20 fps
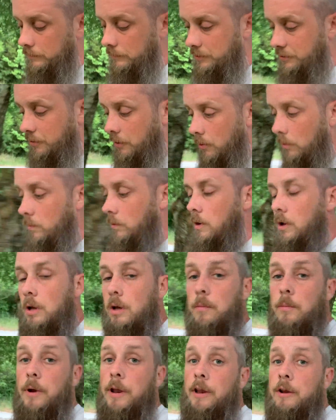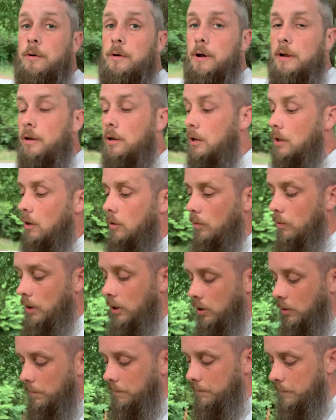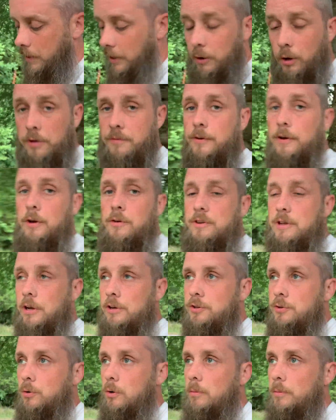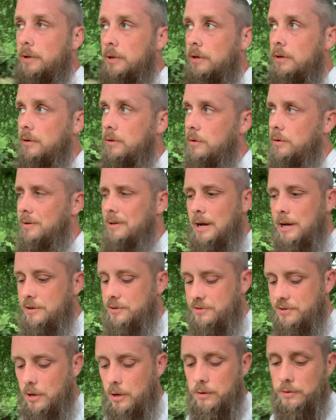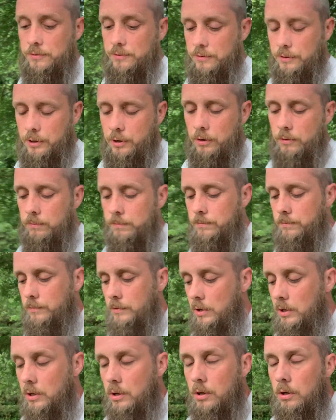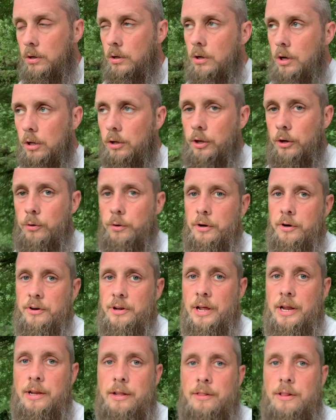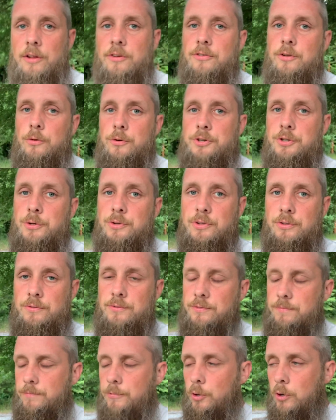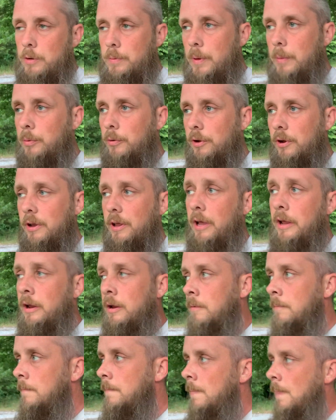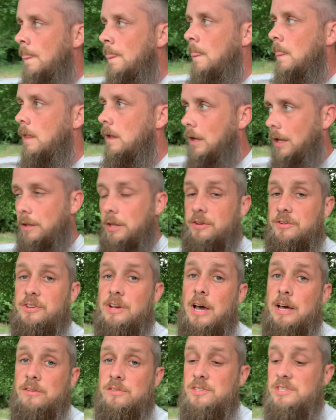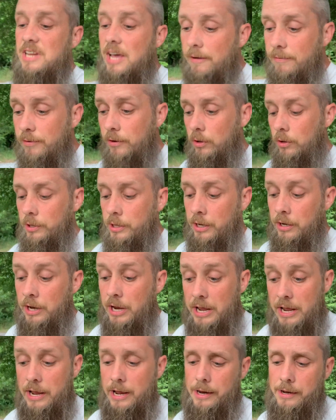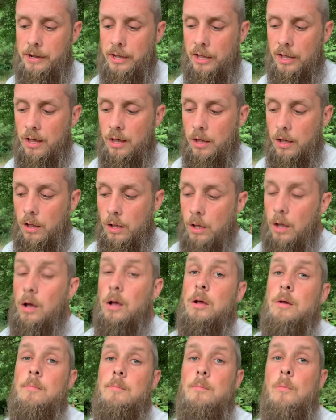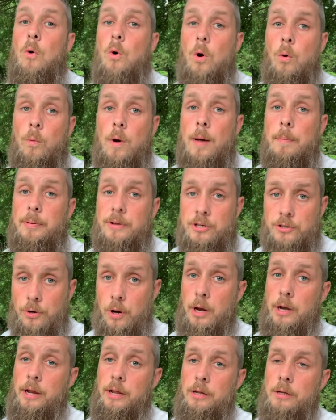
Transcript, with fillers: So, but anyway, well, I know this video is kind of short, but I just thought it was, you know, a little entertaining that this dude shoots three people today. And these guys definitely need more weapon training.